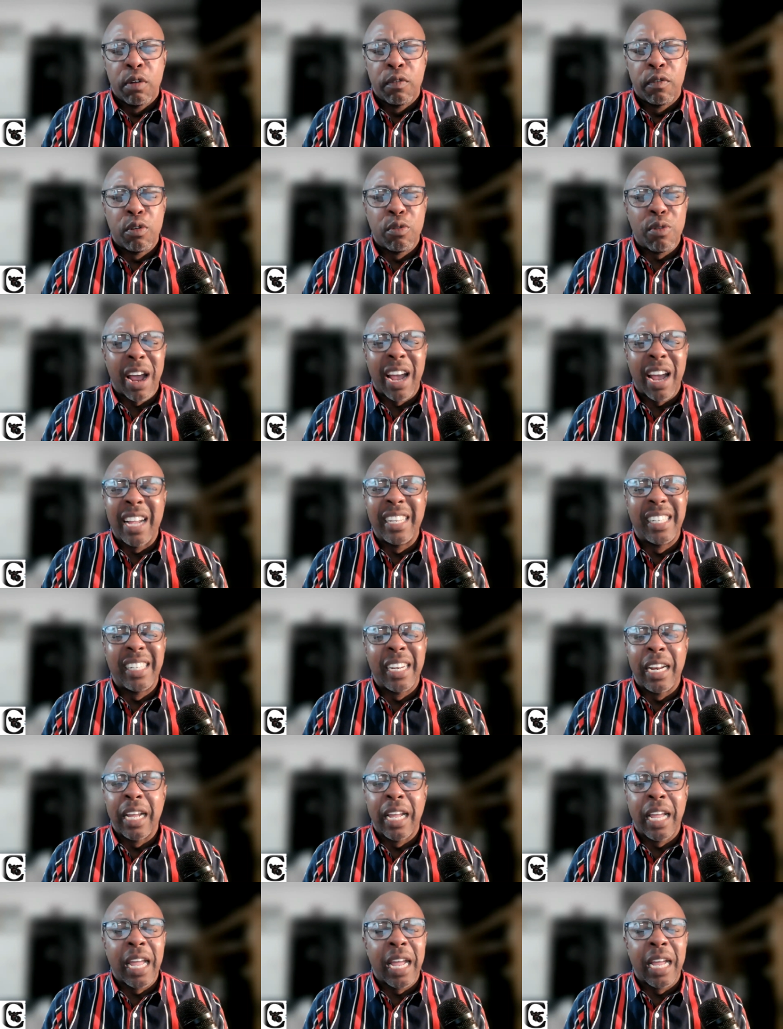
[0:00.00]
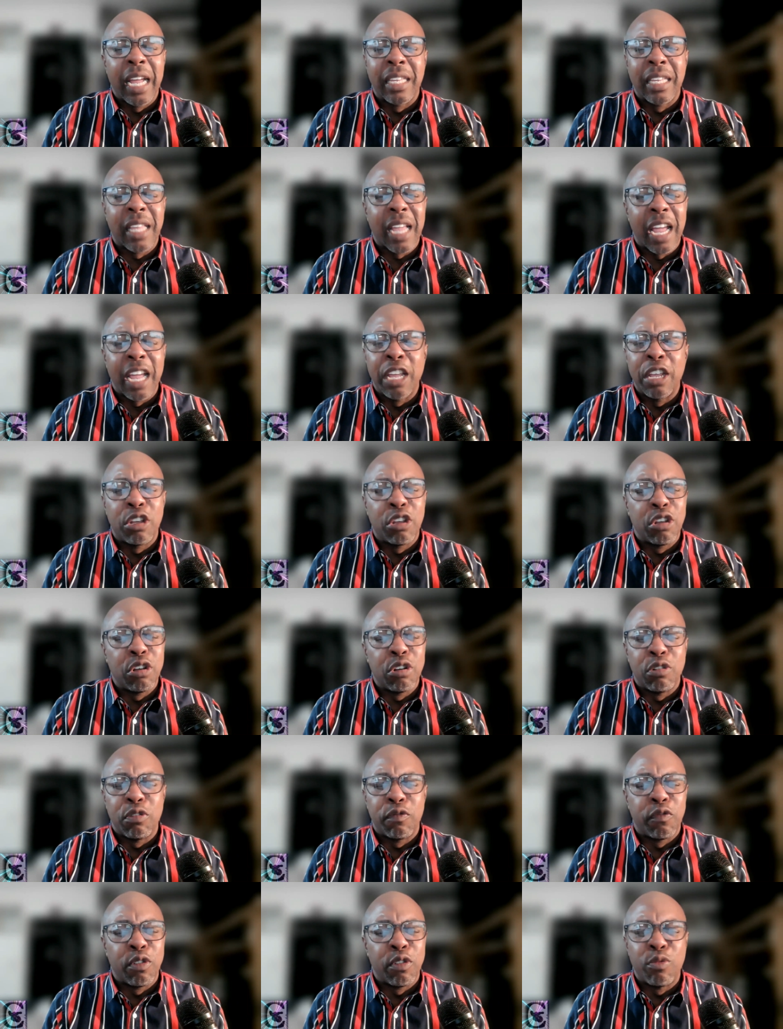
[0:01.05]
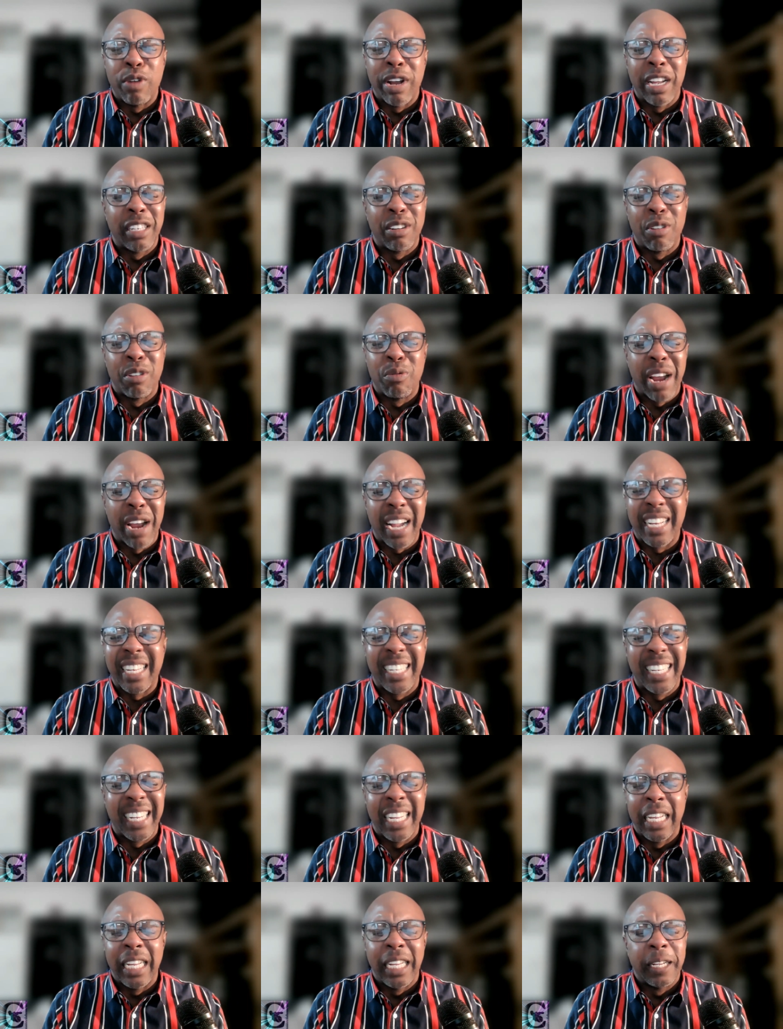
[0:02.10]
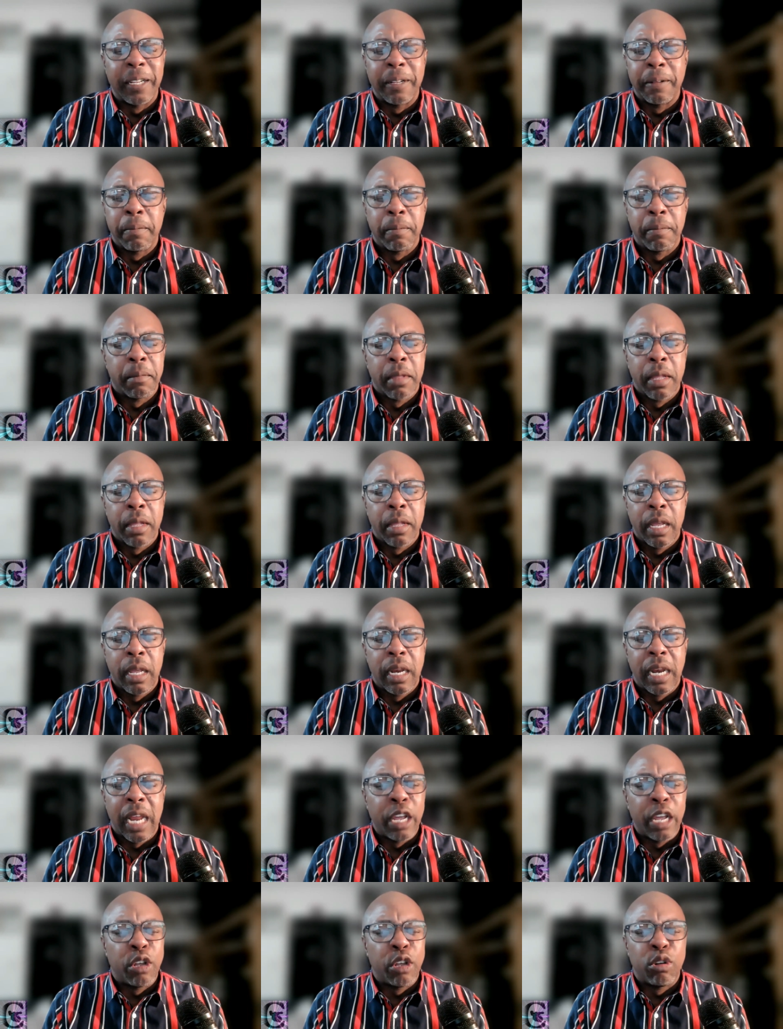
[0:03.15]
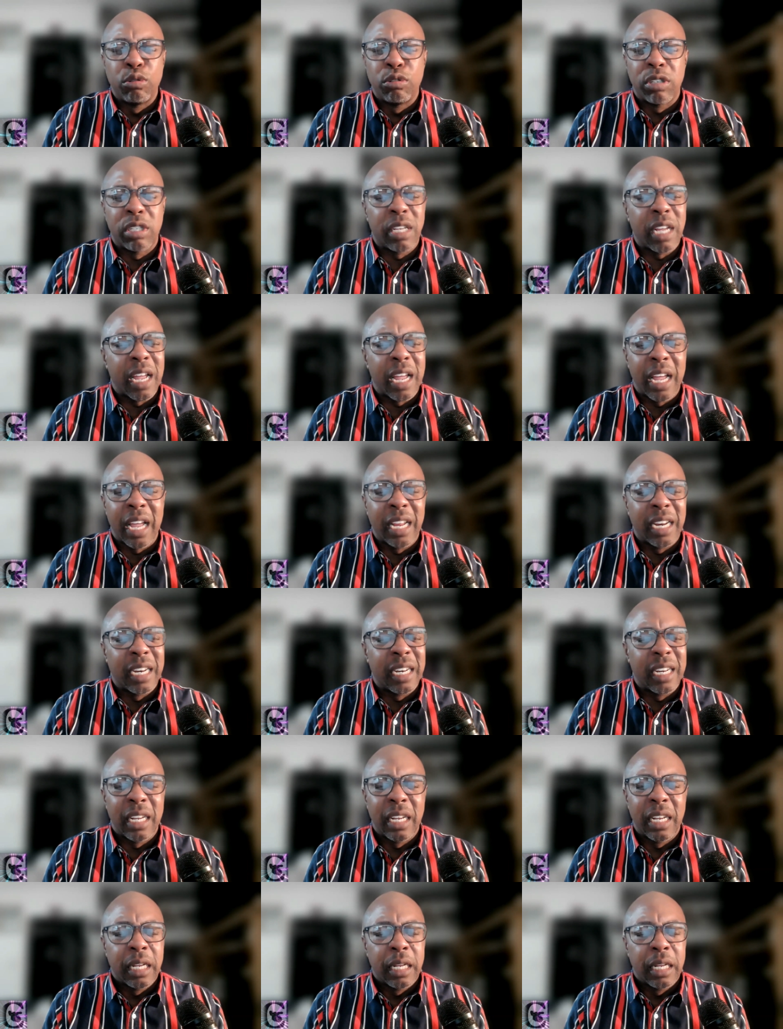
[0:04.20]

for rising again. Thank you for resurrecting, like you said.